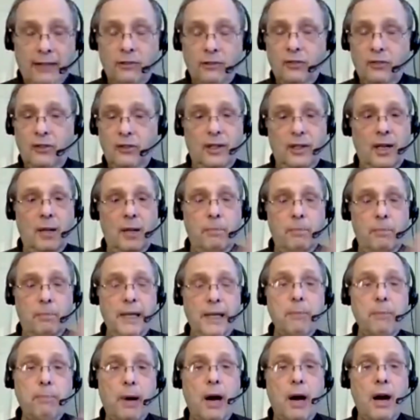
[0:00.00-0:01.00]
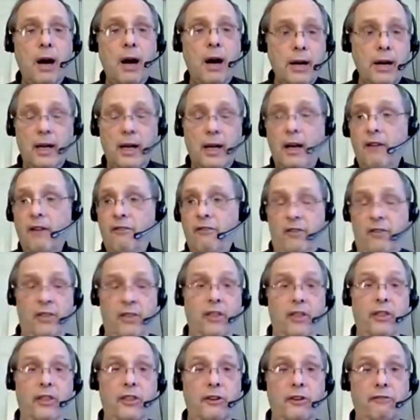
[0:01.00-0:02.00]
That's a big part of
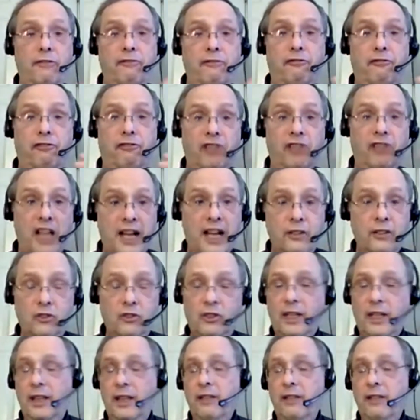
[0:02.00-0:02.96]
the floods